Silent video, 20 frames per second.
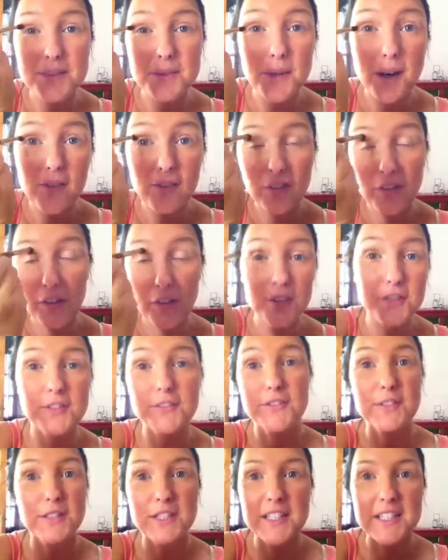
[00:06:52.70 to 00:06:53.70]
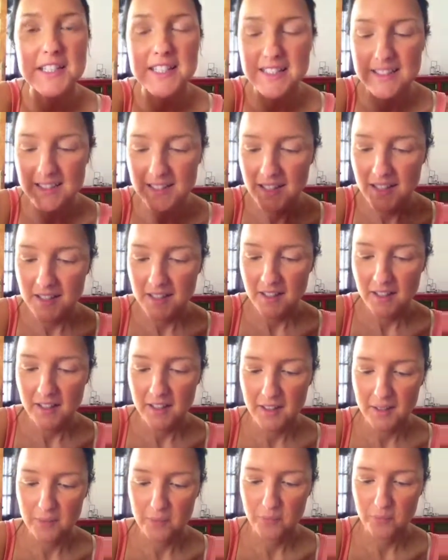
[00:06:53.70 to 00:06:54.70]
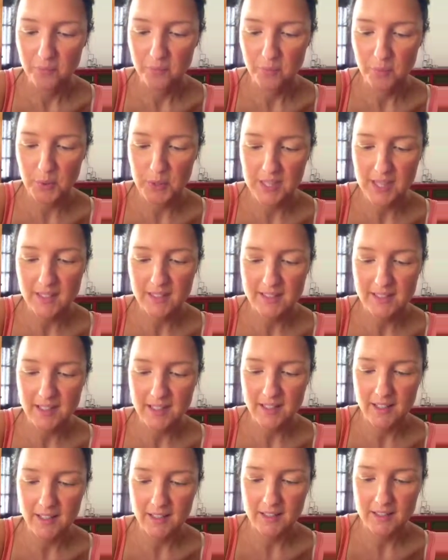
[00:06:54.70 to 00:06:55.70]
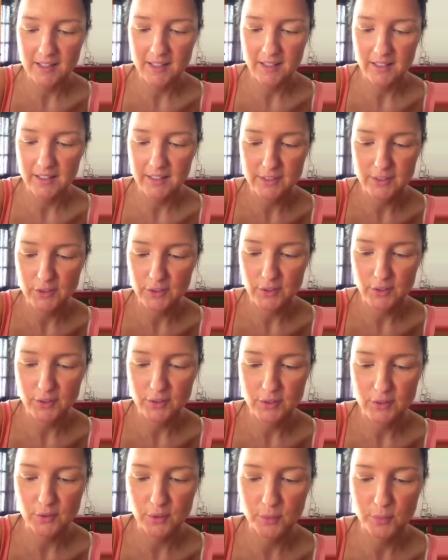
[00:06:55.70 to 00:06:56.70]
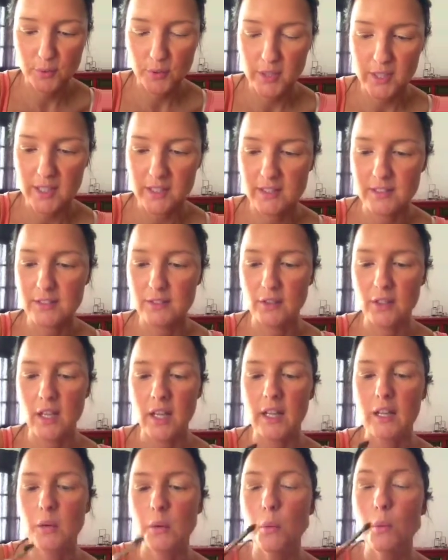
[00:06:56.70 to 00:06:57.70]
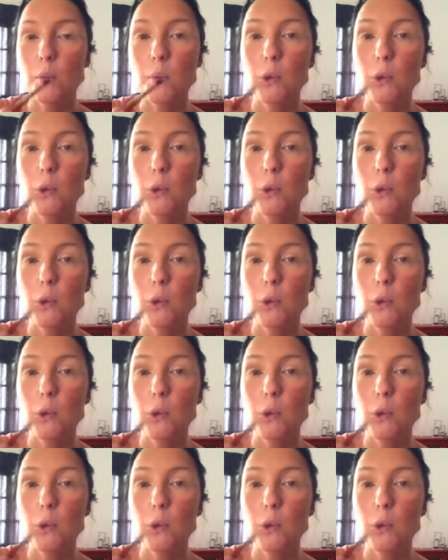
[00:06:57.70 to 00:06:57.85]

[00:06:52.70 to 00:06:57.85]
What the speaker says: have a lot of sunny days. But yeah, this eye, it just looks so pretty in the sunlight.